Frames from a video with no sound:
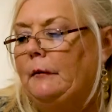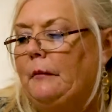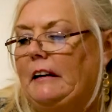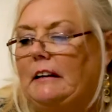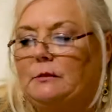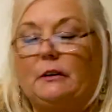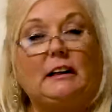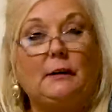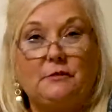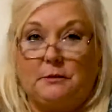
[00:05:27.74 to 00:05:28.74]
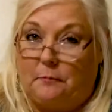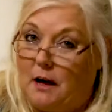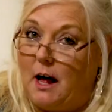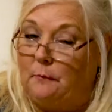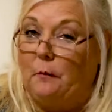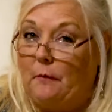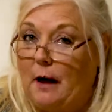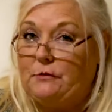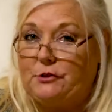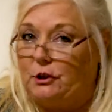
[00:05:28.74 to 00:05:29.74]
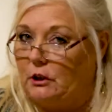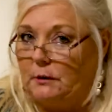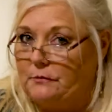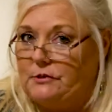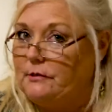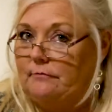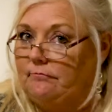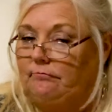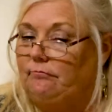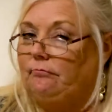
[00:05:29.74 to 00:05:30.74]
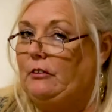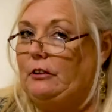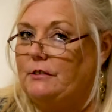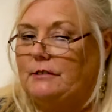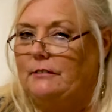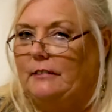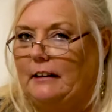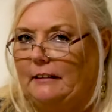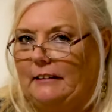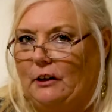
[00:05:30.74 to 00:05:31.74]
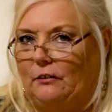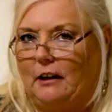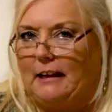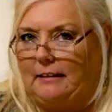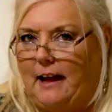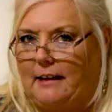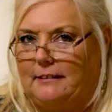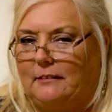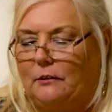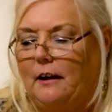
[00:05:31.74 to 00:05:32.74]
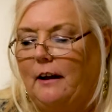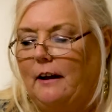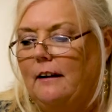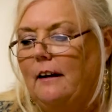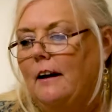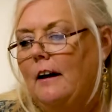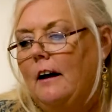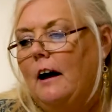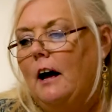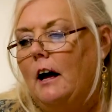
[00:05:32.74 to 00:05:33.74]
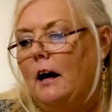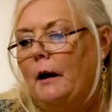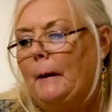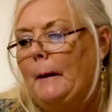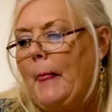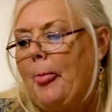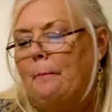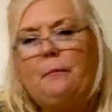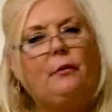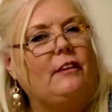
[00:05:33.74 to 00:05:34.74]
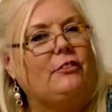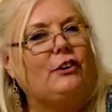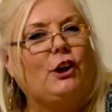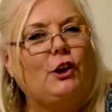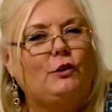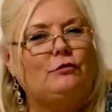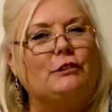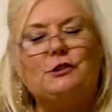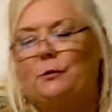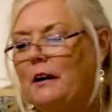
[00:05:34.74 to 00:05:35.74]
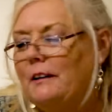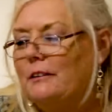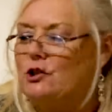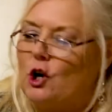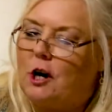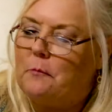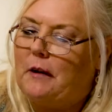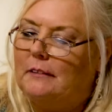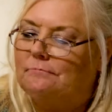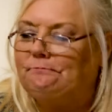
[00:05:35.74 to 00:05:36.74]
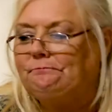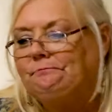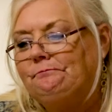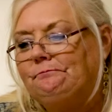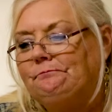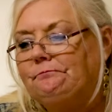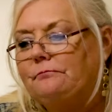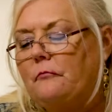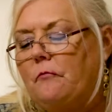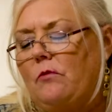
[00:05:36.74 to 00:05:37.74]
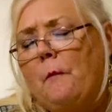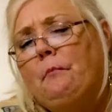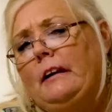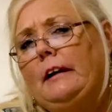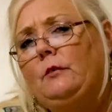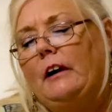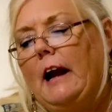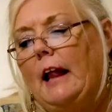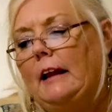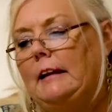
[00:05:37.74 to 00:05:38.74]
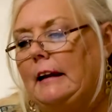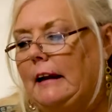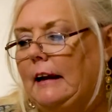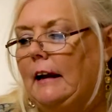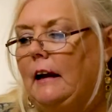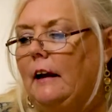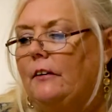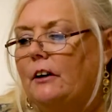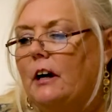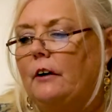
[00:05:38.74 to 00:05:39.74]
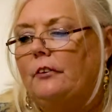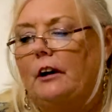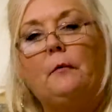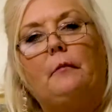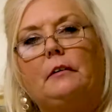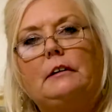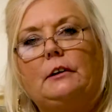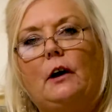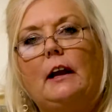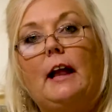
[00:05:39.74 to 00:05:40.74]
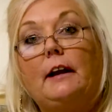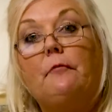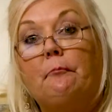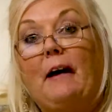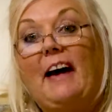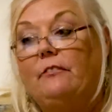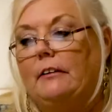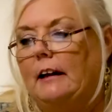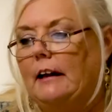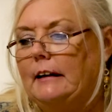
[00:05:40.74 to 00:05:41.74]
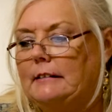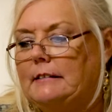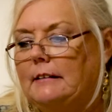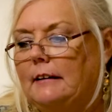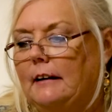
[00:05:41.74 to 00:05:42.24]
Because when it comes to mom, on mom's terms, they don't like that. Okay. People think they're cute and they're sweet and they're charming, but in reality, they're covering up, a lot of mad feelings.